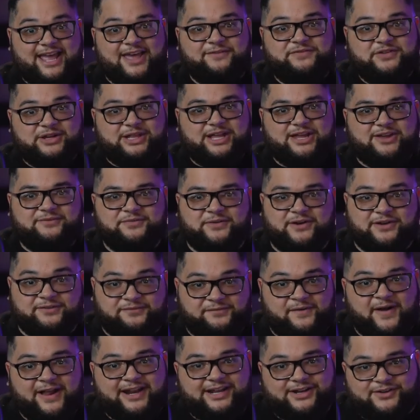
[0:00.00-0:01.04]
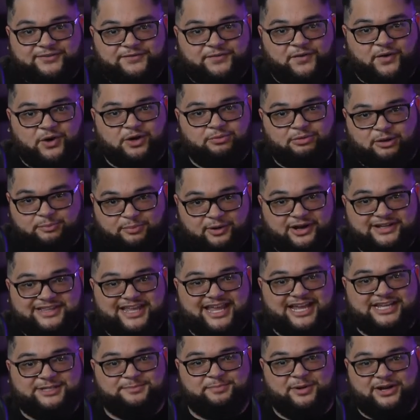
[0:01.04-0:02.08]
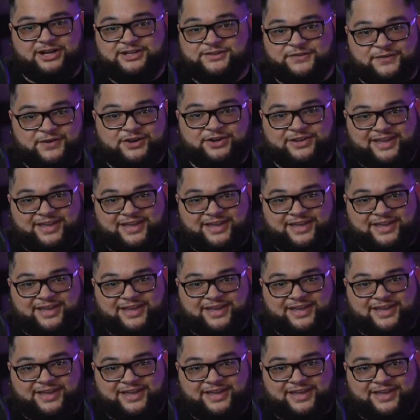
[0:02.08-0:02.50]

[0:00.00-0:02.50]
If you're looking for a fun and affordable birthday experience for your